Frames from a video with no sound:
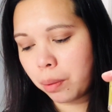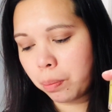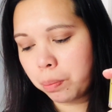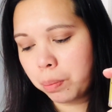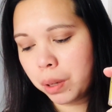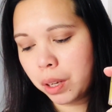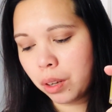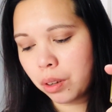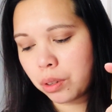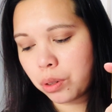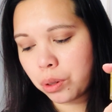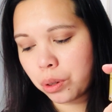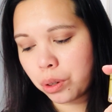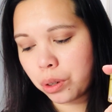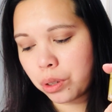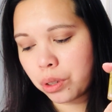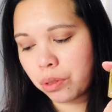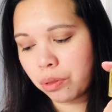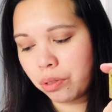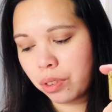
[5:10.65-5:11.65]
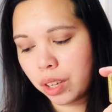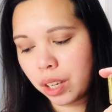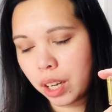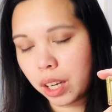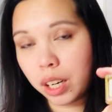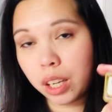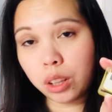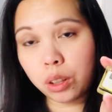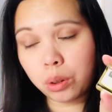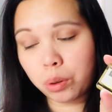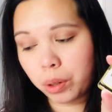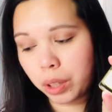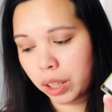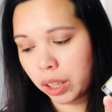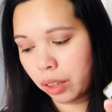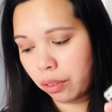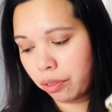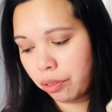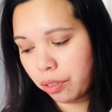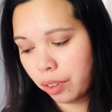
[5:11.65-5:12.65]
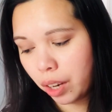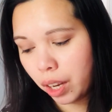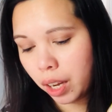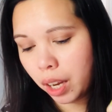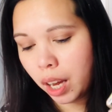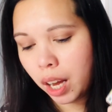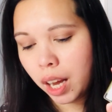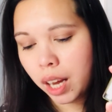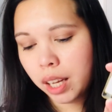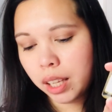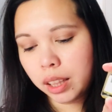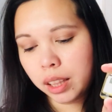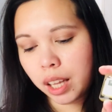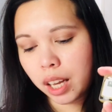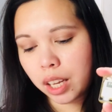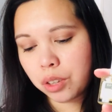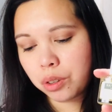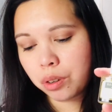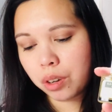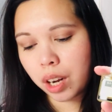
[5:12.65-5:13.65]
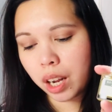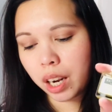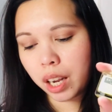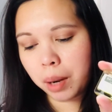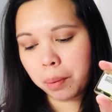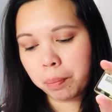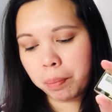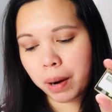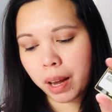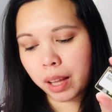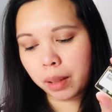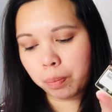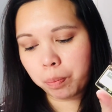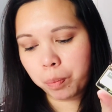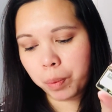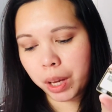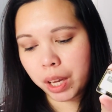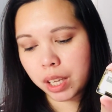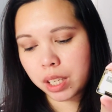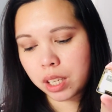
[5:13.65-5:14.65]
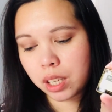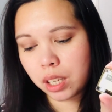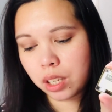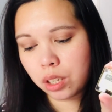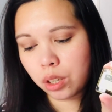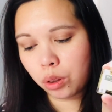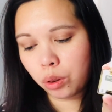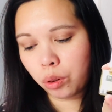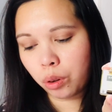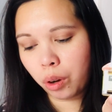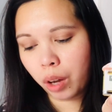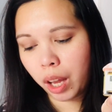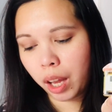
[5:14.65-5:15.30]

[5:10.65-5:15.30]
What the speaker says: bio-sourced, vegan and cruelty-free, natural and plant-based, easy to